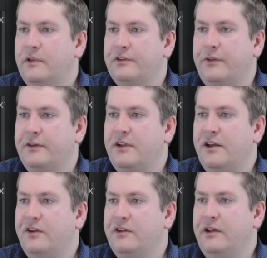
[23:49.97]
So the
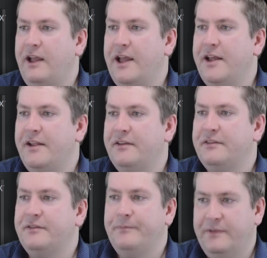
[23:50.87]
title
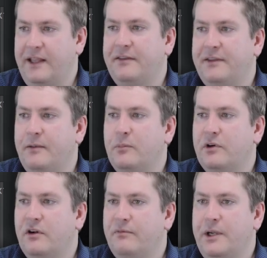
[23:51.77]
has best
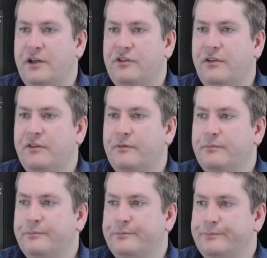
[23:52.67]
number of pages.
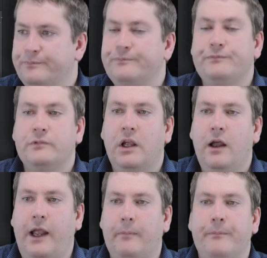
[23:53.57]

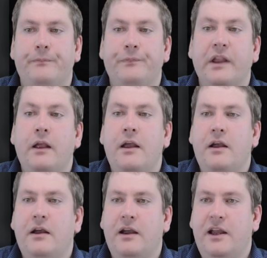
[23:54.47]
Okay.
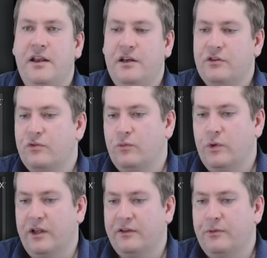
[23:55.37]
And
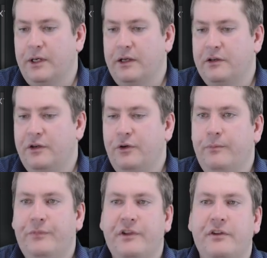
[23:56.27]
what else do we need to
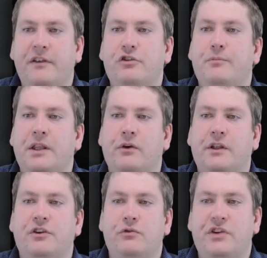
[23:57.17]
do? So this should be the
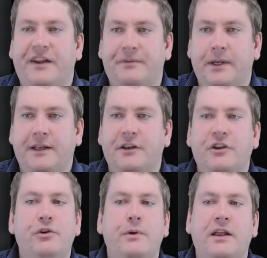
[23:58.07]
only two checks we need to
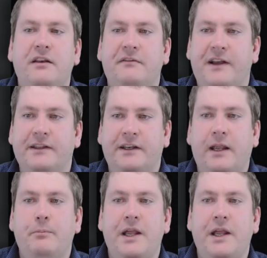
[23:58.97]
do in validate